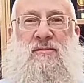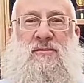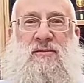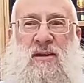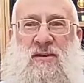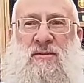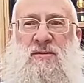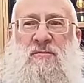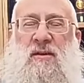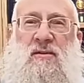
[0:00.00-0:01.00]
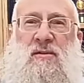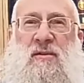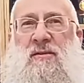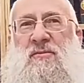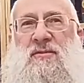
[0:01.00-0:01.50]
Stages of matter?
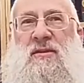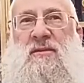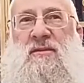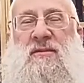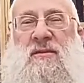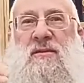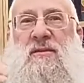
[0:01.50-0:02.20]
I don't know if stages. Not